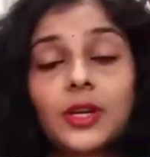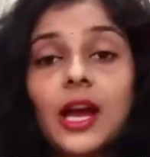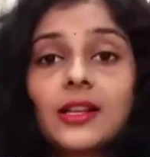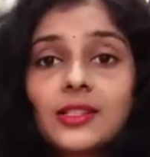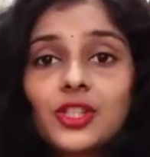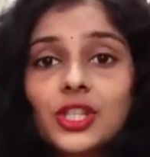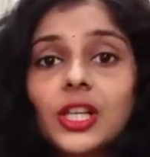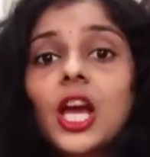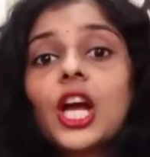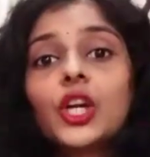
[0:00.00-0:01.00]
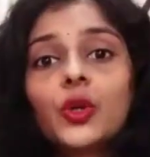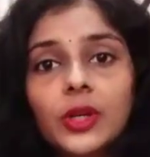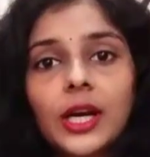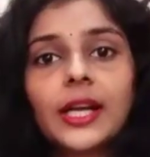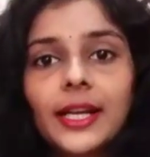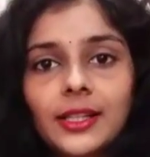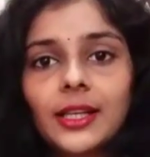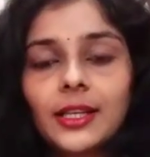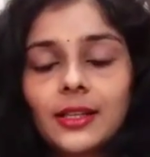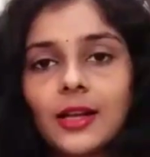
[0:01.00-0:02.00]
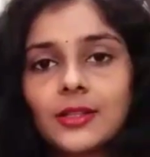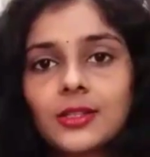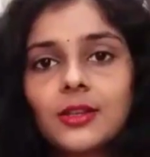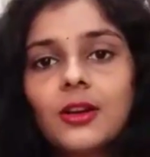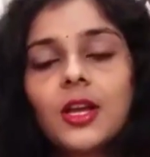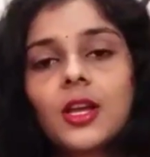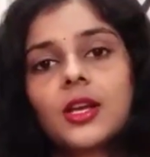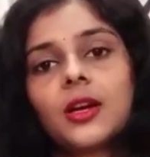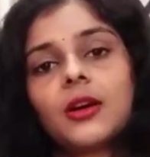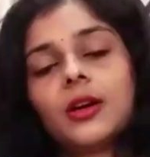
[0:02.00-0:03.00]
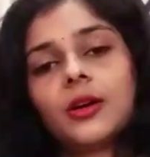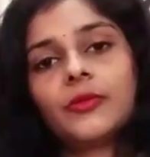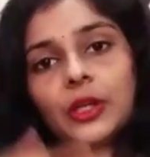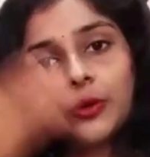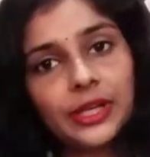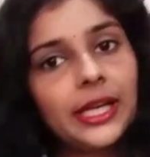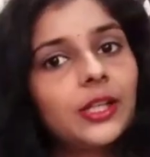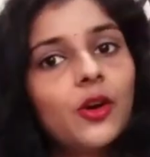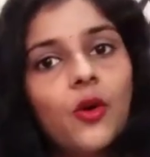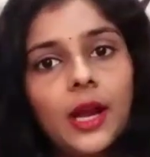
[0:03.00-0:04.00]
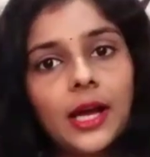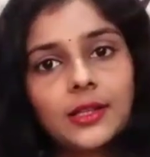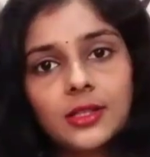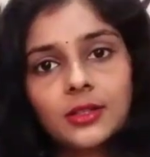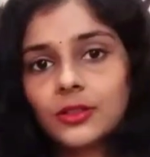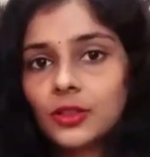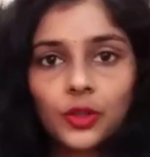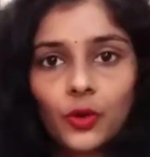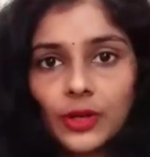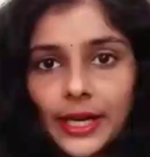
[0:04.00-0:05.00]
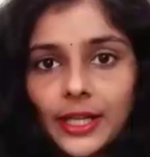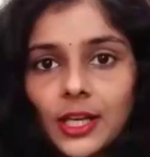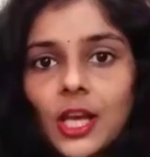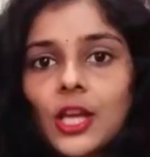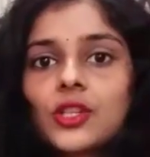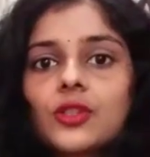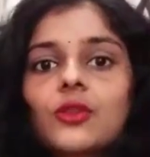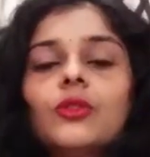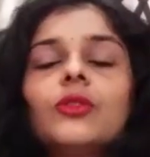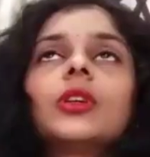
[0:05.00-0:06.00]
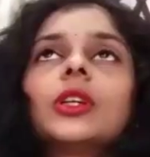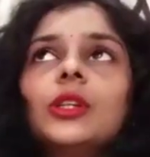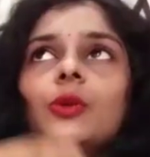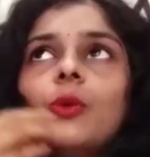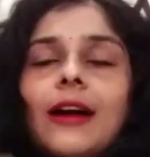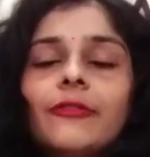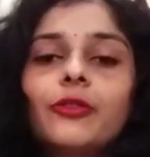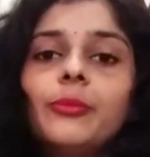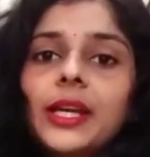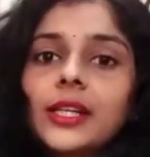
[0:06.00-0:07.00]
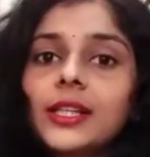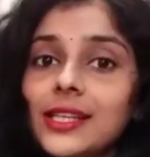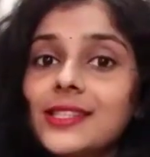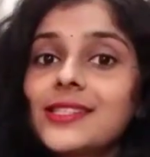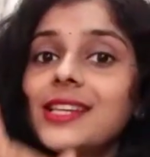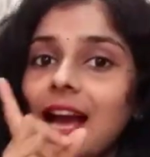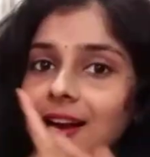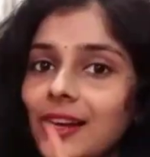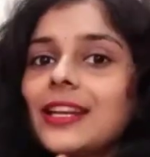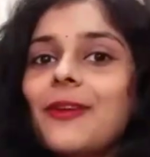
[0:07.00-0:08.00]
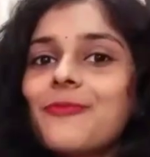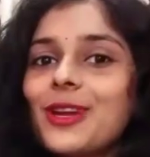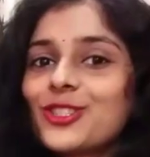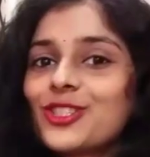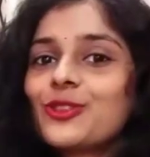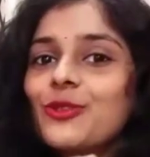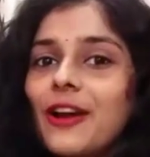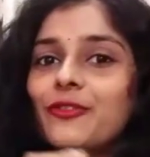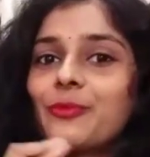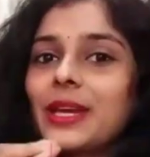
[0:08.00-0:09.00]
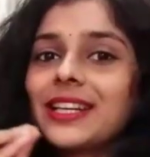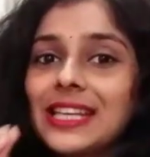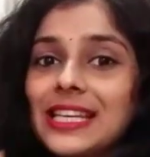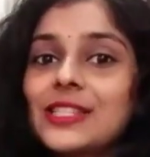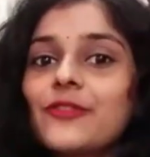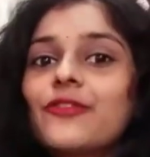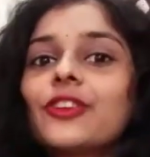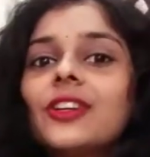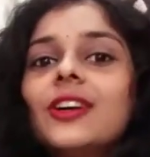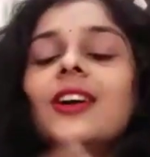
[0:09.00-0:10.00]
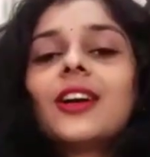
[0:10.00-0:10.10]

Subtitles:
answer sheet to correct their answer. Will you read the whole answer? No, right? So you have to make it easy. Again, I'm mentioning you have to make it easy for the